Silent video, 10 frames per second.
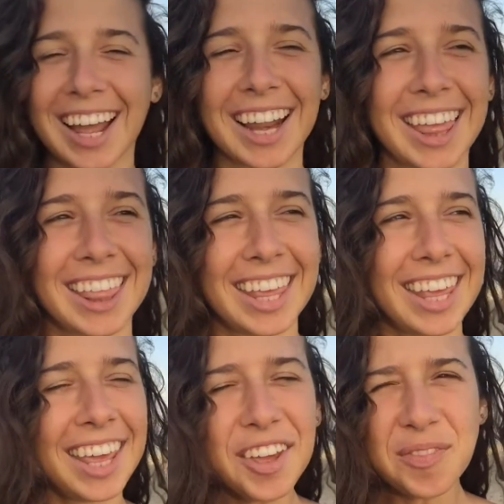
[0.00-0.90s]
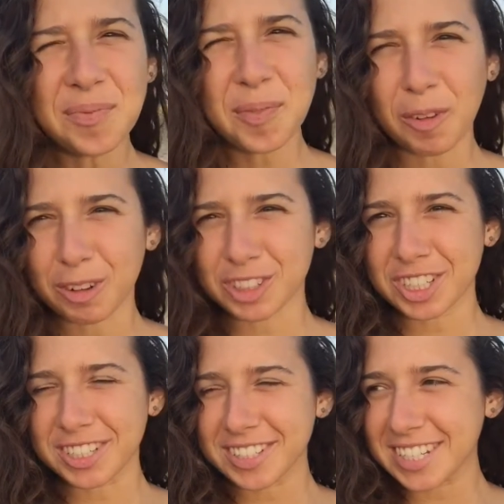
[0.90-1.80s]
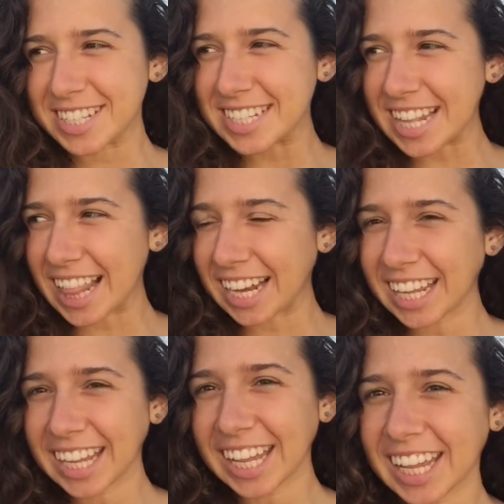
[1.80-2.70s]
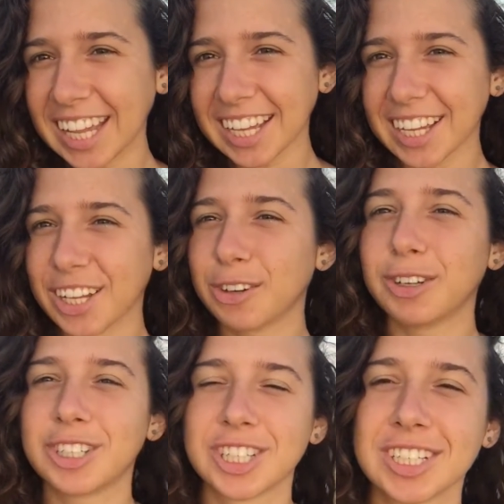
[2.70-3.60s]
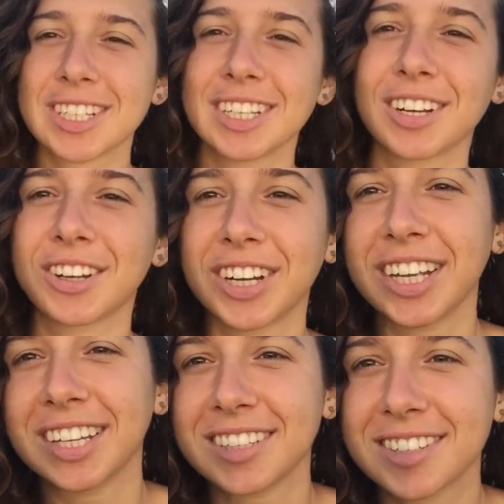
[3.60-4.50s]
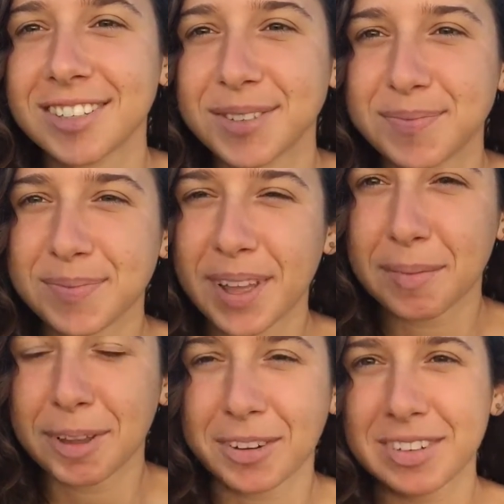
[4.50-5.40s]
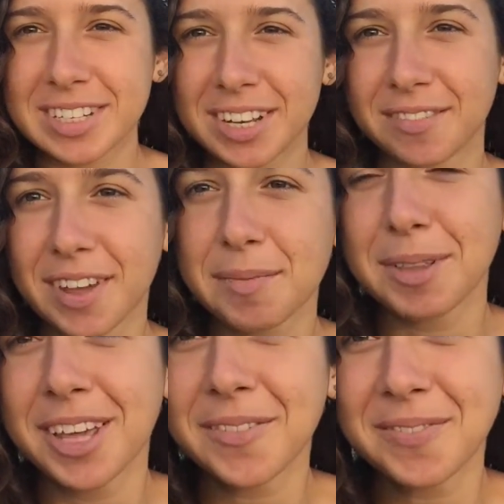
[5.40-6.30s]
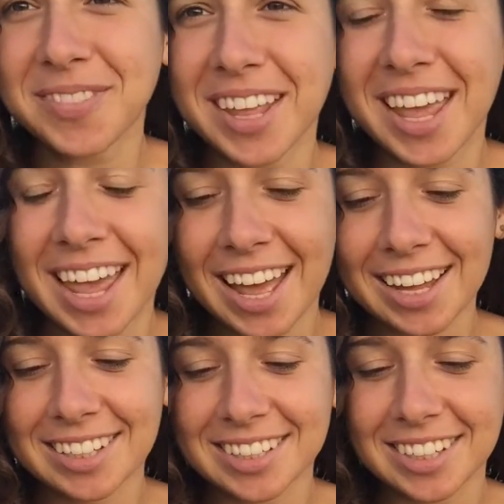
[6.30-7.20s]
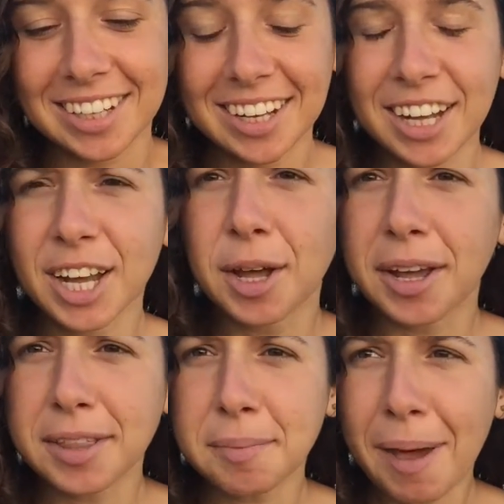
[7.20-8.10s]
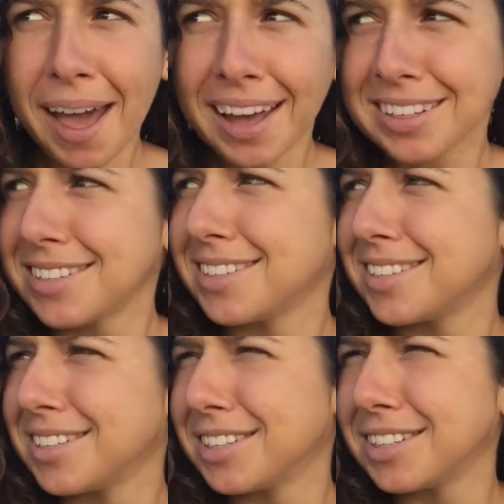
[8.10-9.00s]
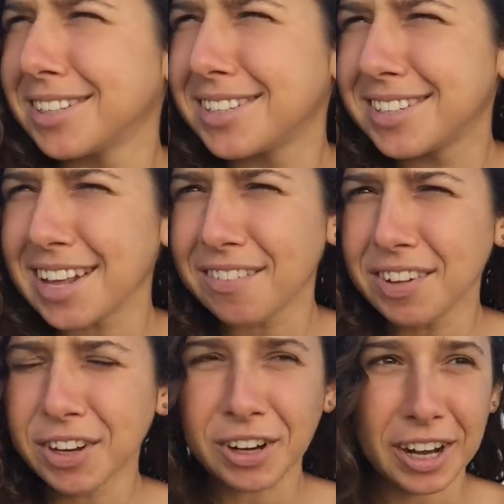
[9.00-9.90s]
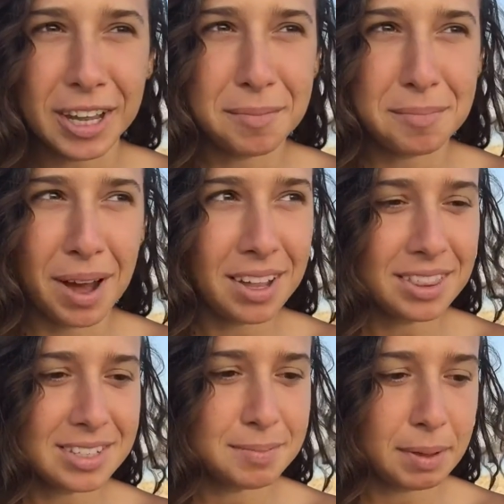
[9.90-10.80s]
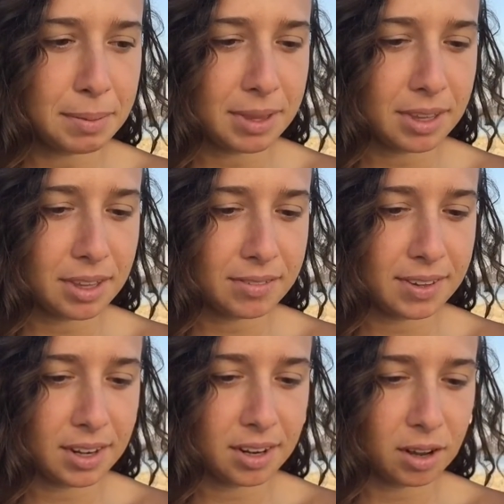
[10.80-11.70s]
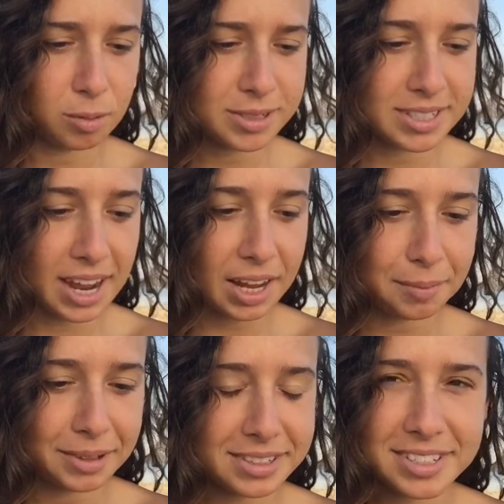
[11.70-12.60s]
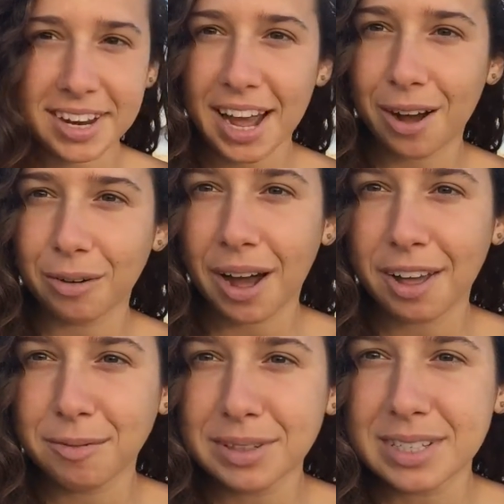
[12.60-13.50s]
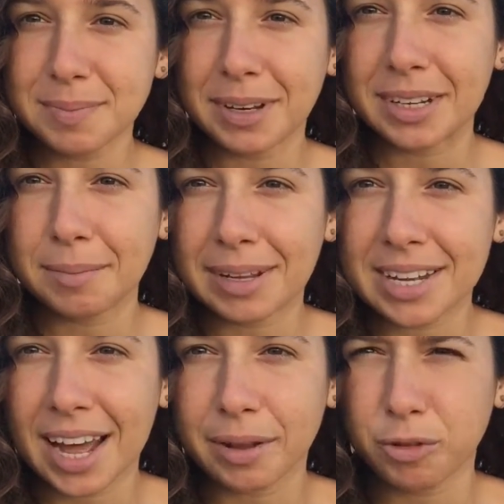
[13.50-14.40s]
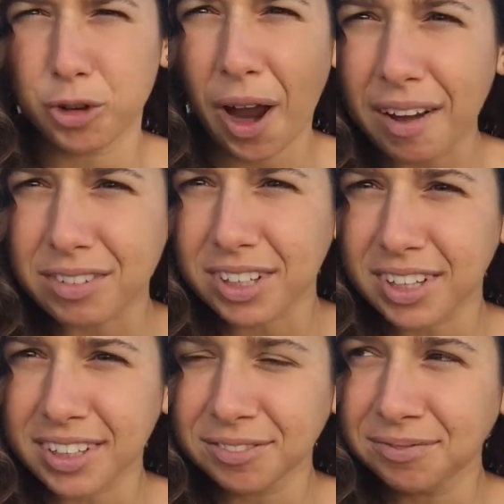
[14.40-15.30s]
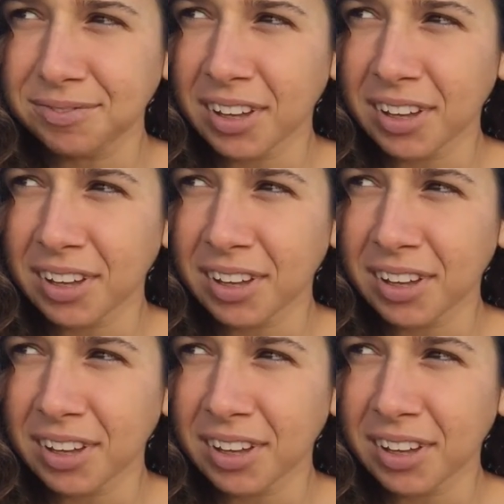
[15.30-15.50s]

Kakiliki, which is in Saloniki, which is in Greece. I'm here visiting family, and in the past 7 or 8 months, maybe even almost 9 months now, I've been spending my time traveling